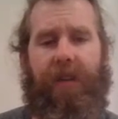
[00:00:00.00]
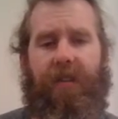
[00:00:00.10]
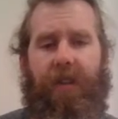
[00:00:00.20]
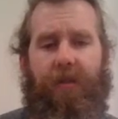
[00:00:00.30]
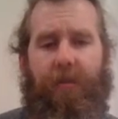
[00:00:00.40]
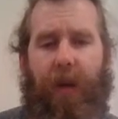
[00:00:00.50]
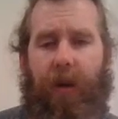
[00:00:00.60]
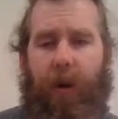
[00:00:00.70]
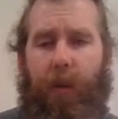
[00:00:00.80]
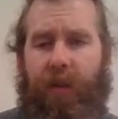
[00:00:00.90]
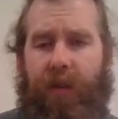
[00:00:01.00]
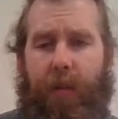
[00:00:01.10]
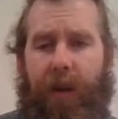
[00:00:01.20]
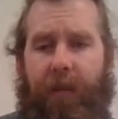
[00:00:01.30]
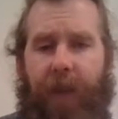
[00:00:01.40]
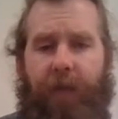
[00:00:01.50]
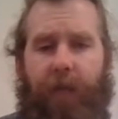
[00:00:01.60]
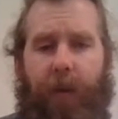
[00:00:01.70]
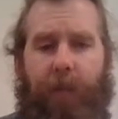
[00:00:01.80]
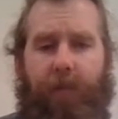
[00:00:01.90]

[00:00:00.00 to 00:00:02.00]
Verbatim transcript: excuse me, a normal summon of Abram